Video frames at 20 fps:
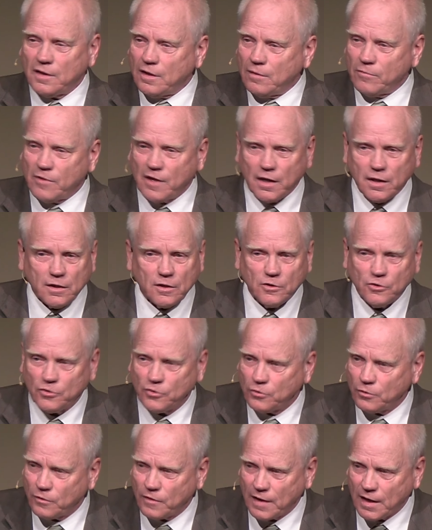them. They can
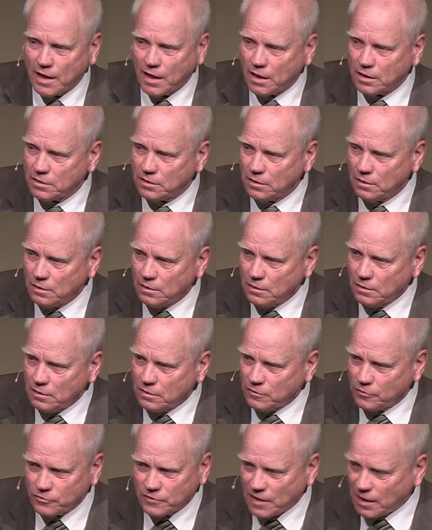do that.
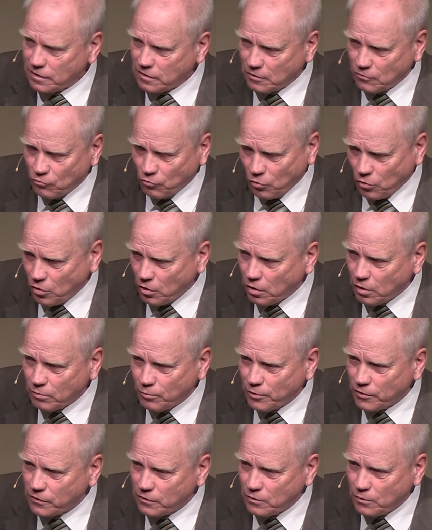There's nothing
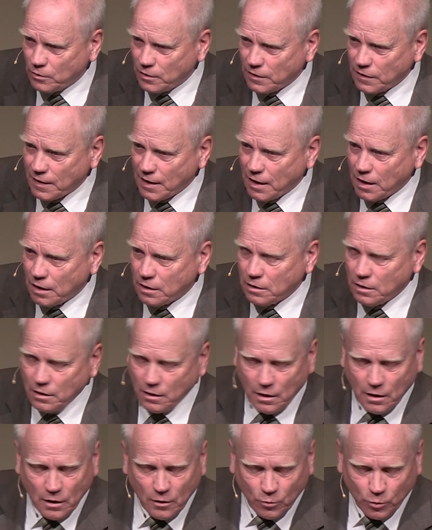wrong with doing that.
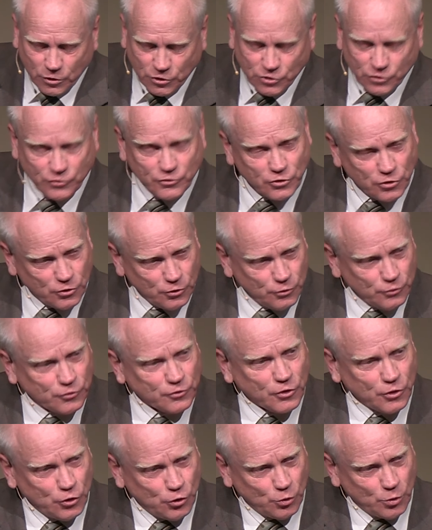We just
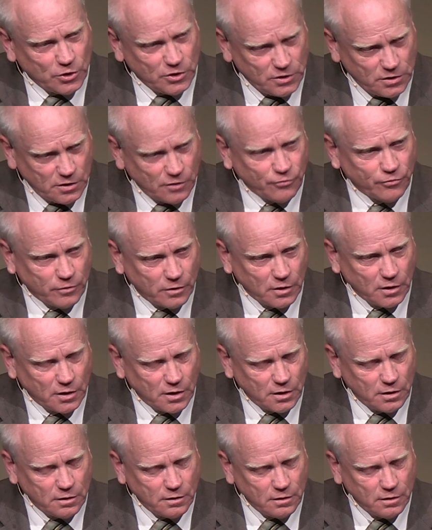choose to do it
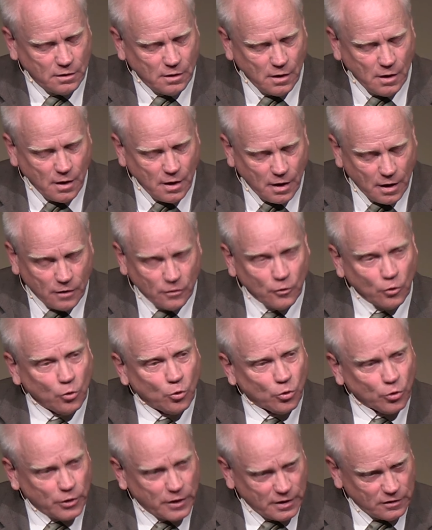differently. And the
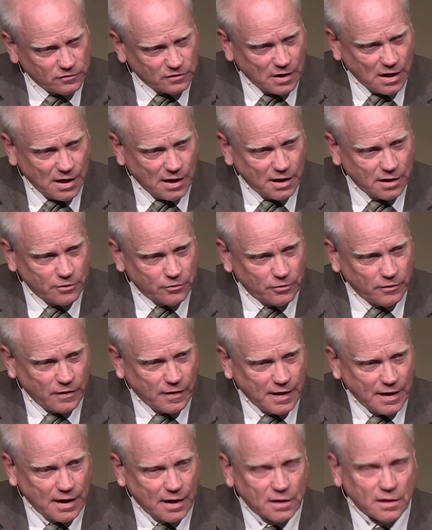Lord has honored
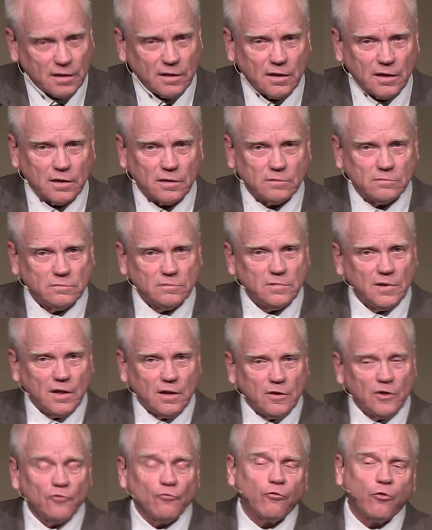that, and it,
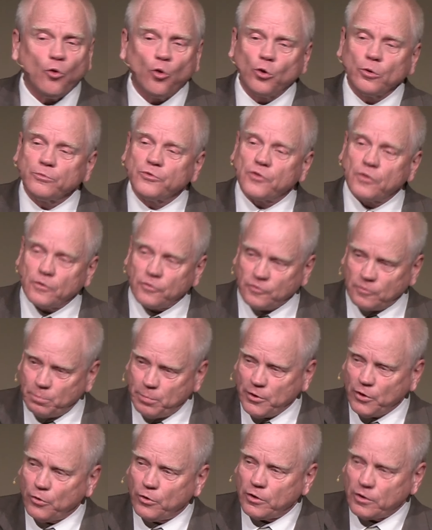it informs the
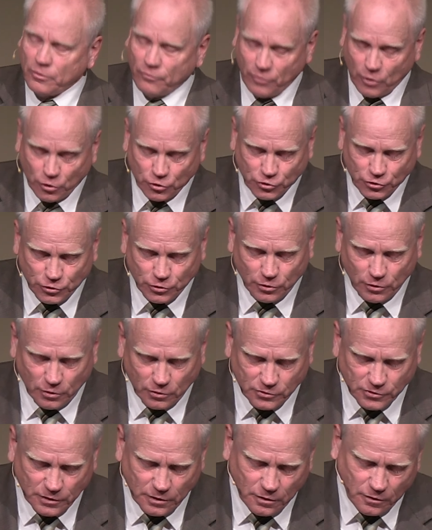spirit of our
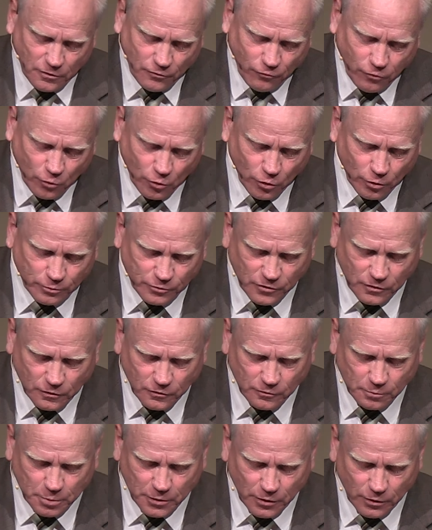church, and it informs
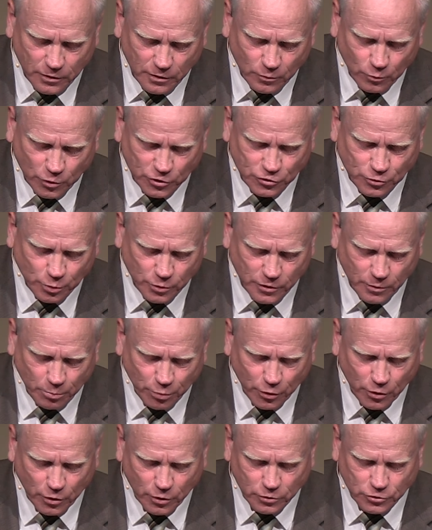the spirit in which we
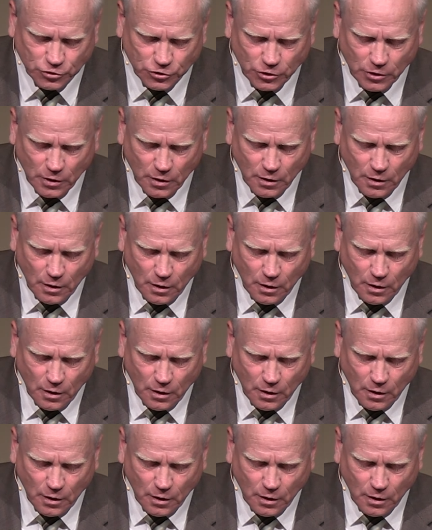approach